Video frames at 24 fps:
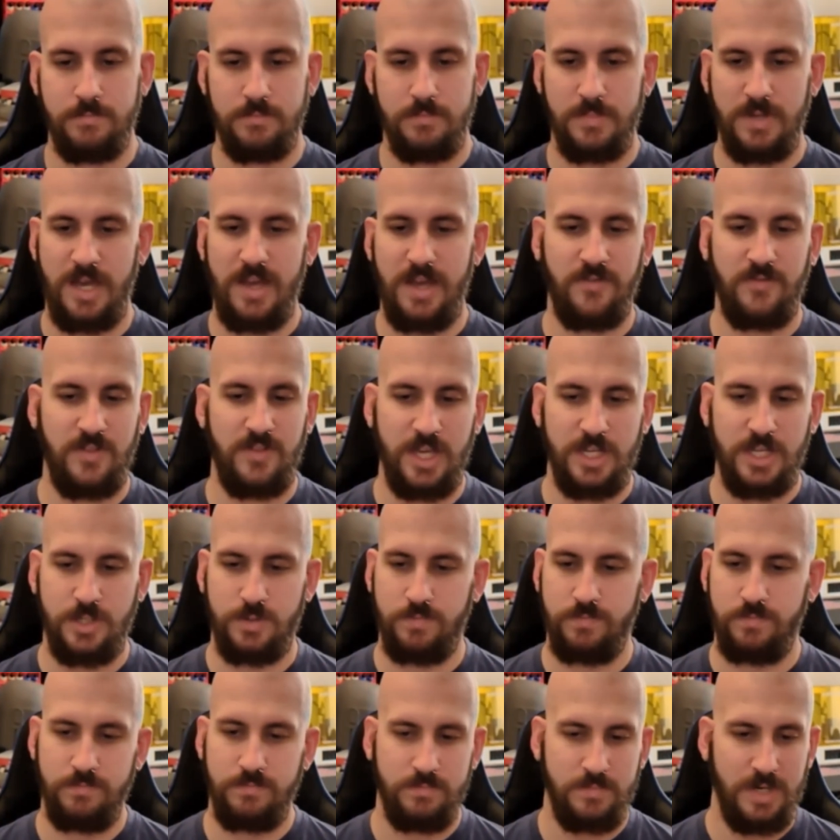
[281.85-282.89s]
If there's
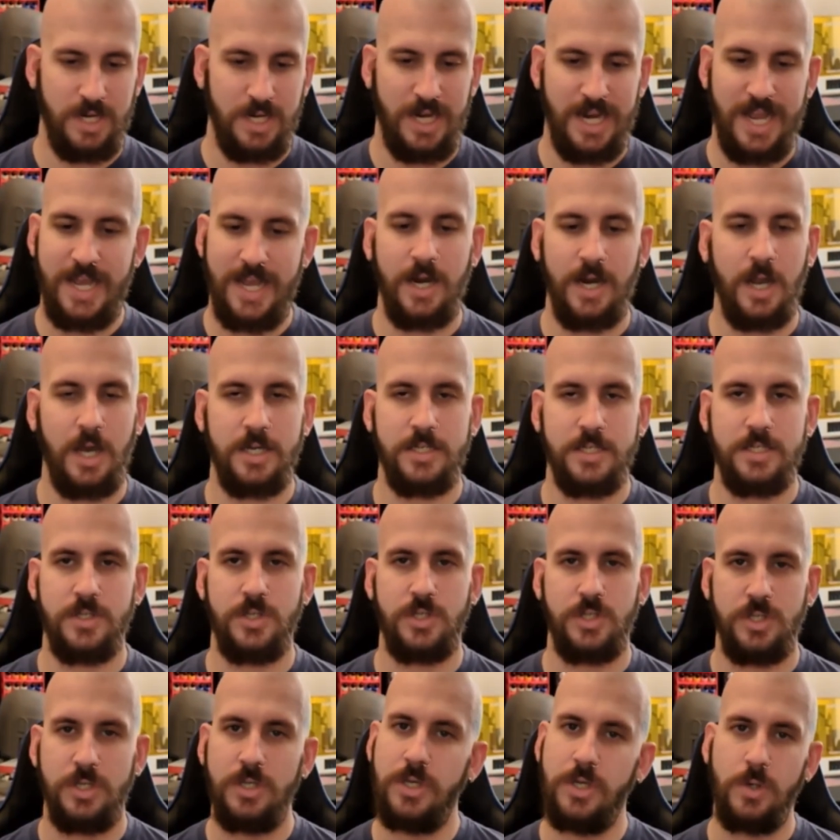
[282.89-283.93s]
layer lines,
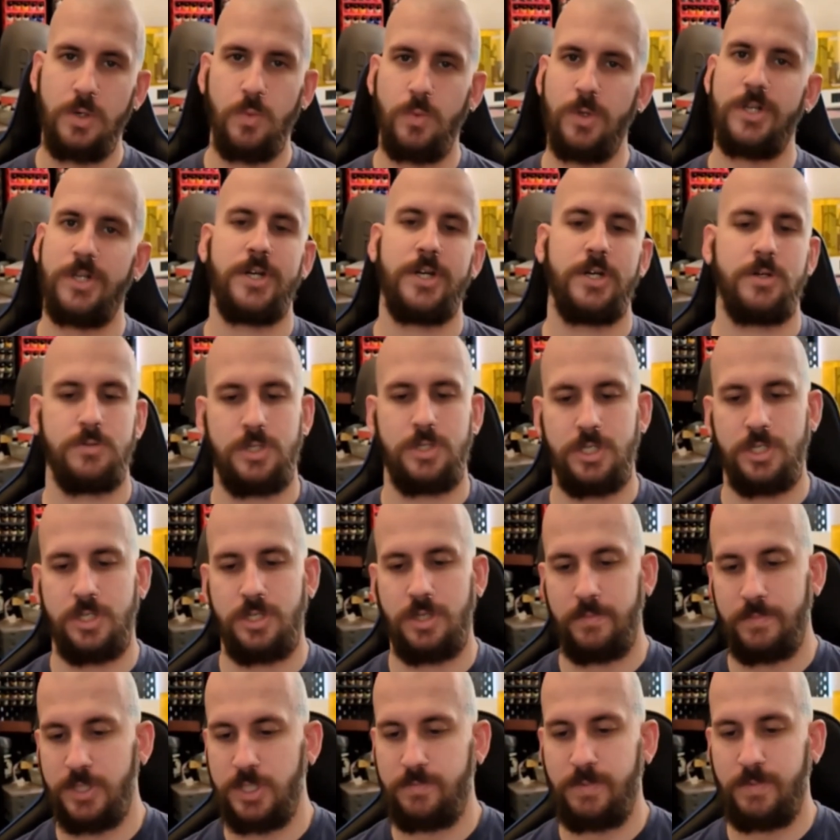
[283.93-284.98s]
you will notice them,
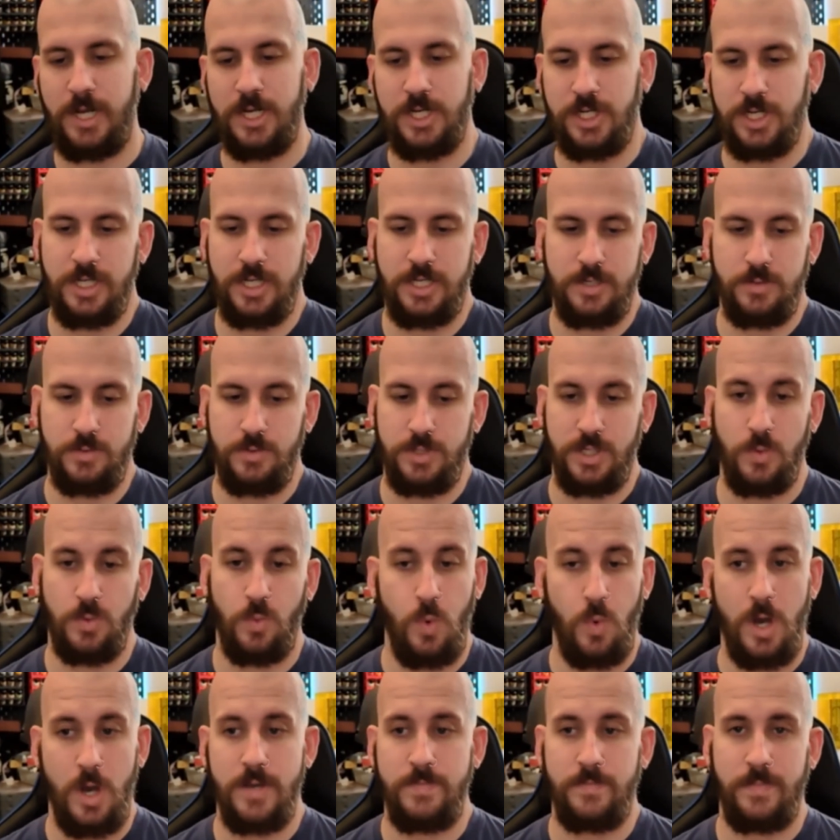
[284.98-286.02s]
especially using
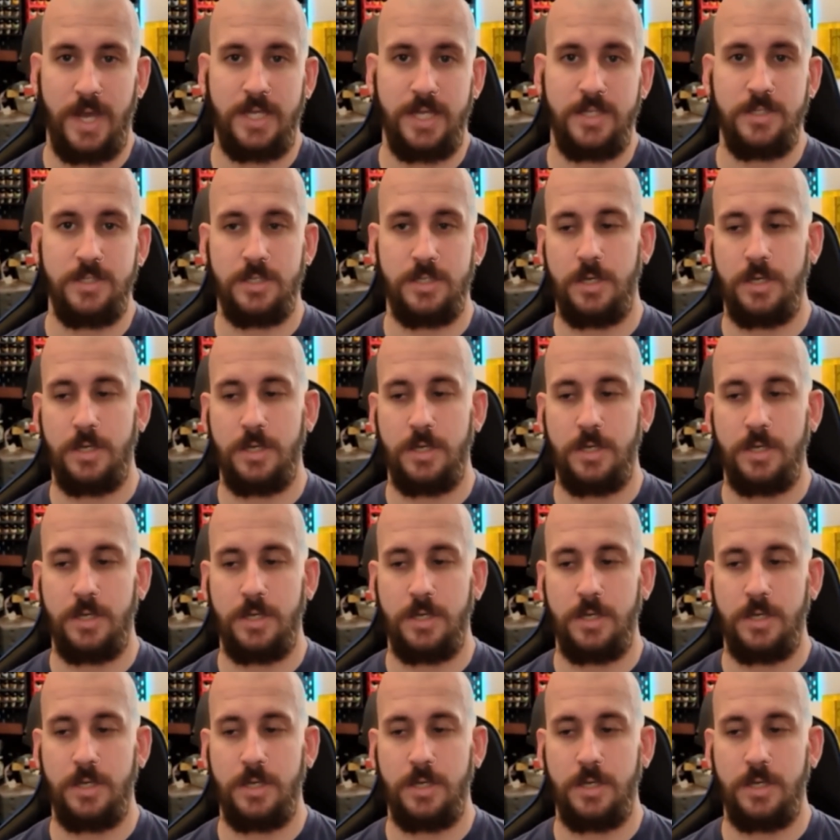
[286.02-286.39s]
white paint.